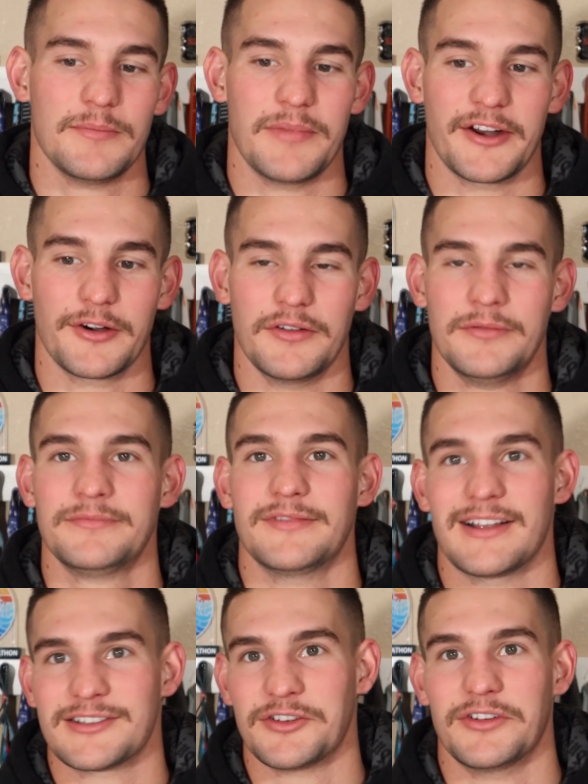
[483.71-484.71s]
better,
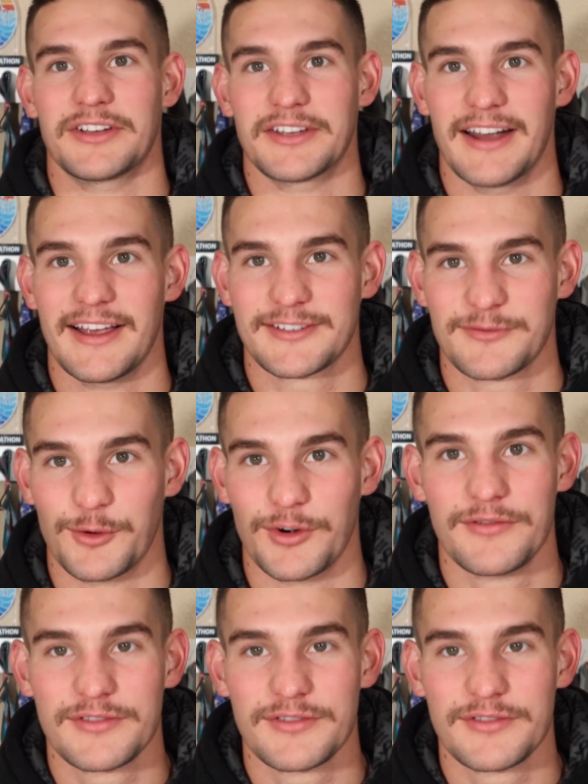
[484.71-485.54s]
that's all I could ask for.